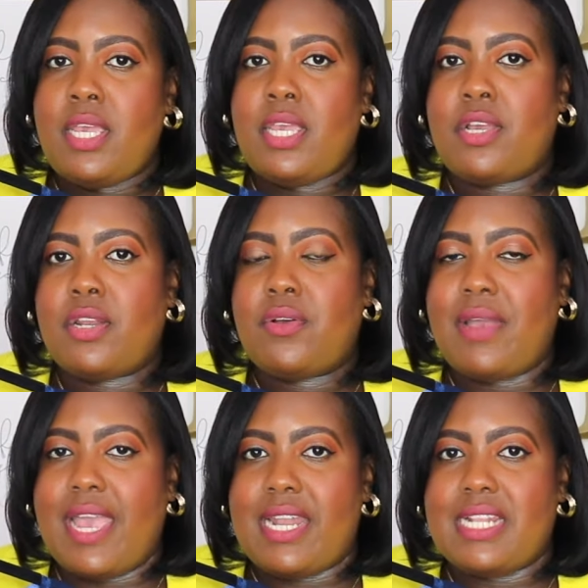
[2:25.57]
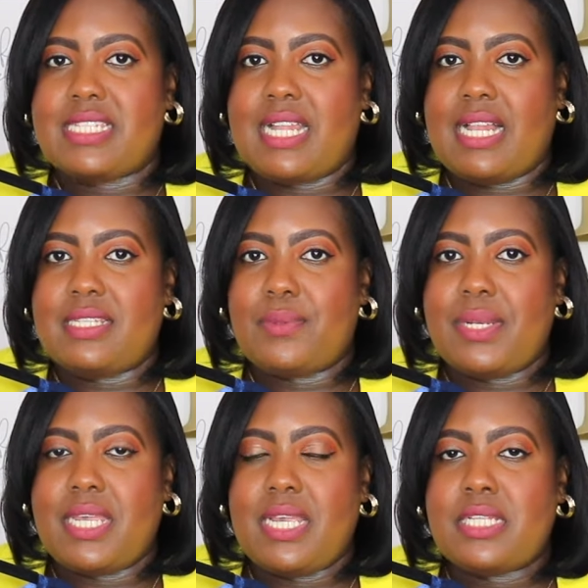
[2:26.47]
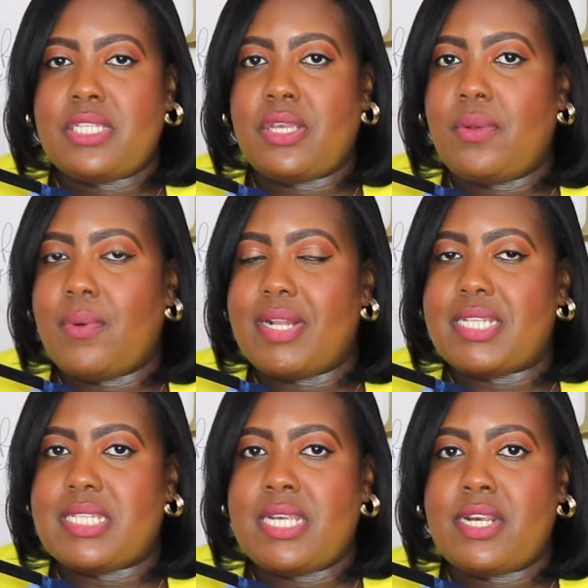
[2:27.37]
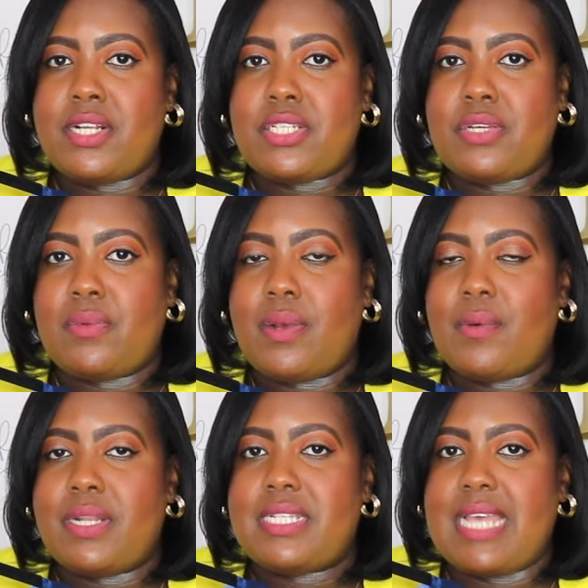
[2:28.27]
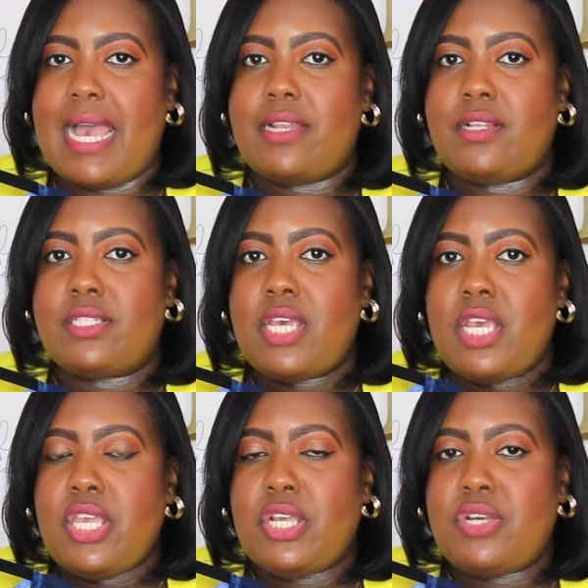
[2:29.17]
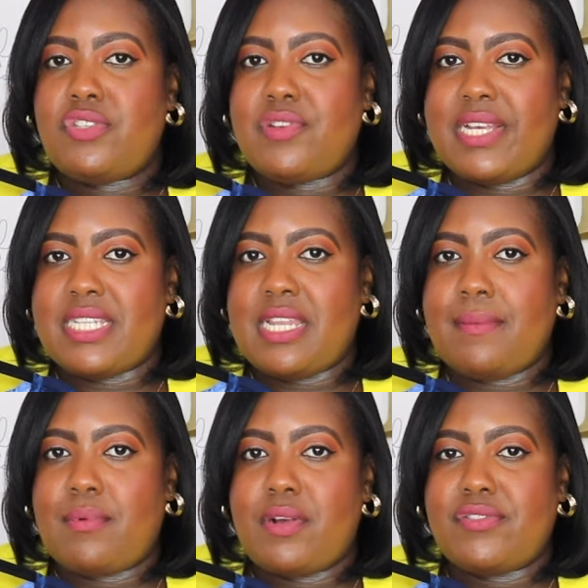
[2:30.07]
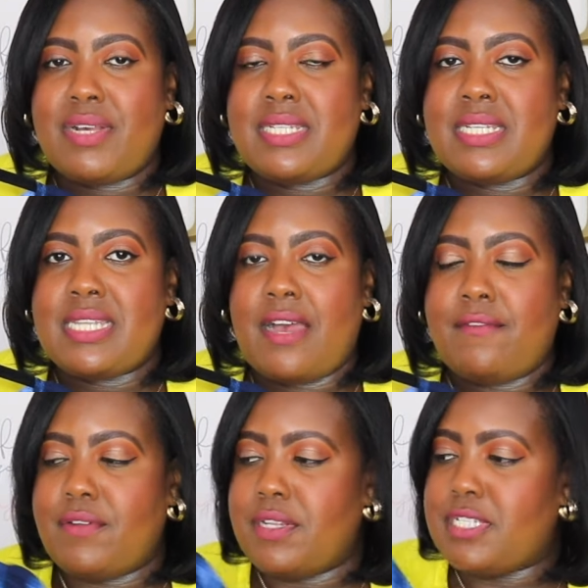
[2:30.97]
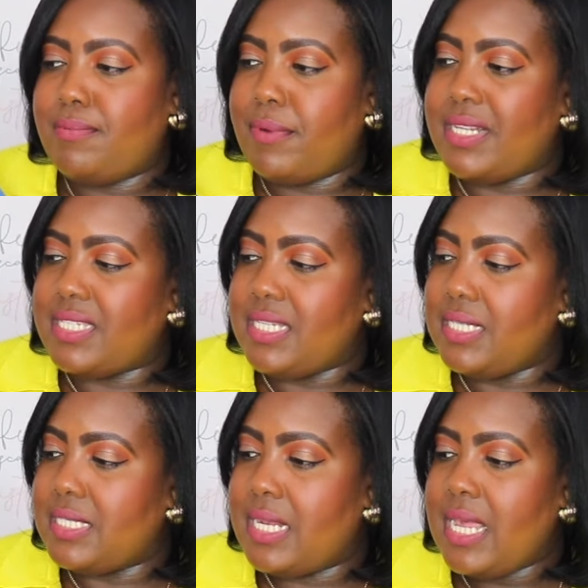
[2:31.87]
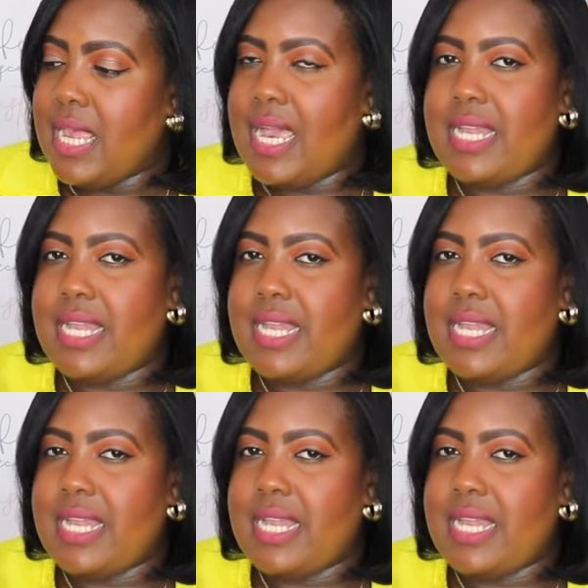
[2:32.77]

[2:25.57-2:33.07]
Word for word: You could go ahead and style this with heels. You could wear it sneakers. You could wear it with sandals styles. You could dress it up or dress it down for the spring season.